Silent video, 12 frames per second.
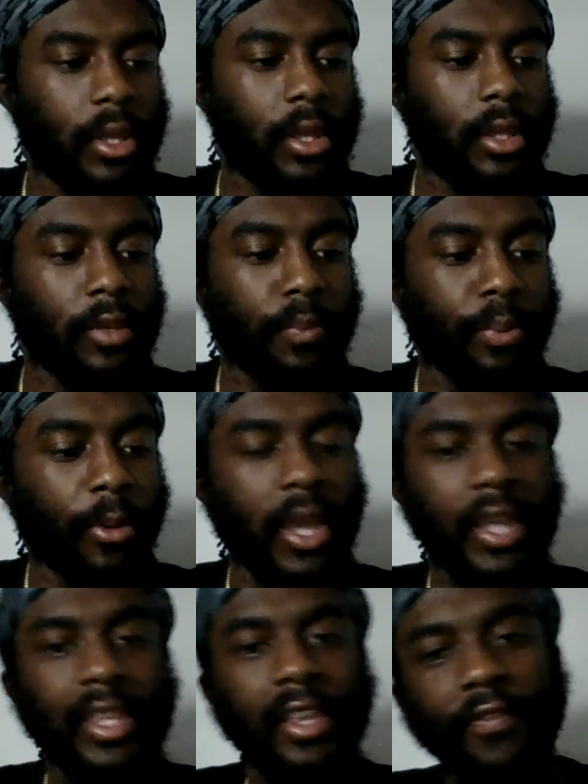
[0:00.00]
You're
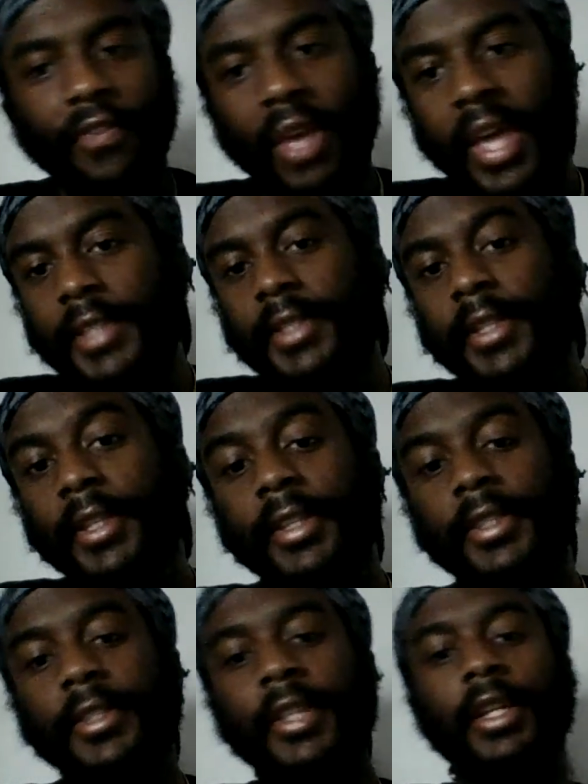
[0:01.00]
praying, you're fasting, you're
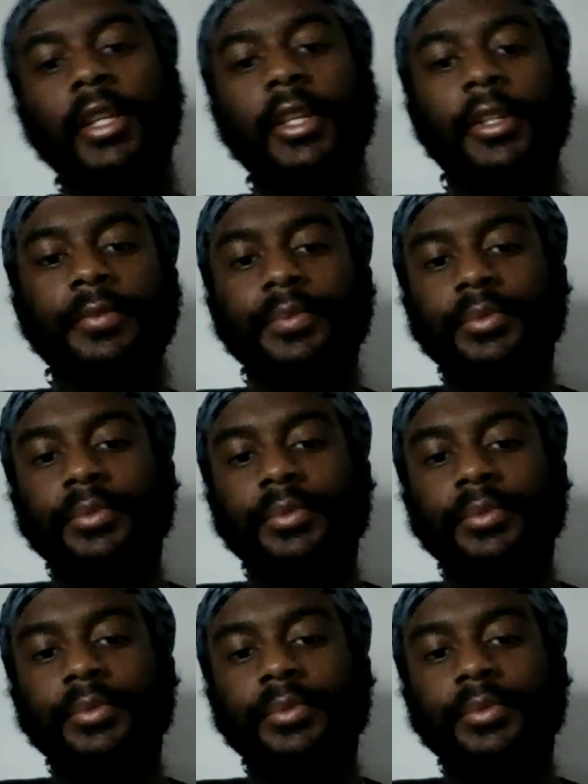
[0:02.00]
studying,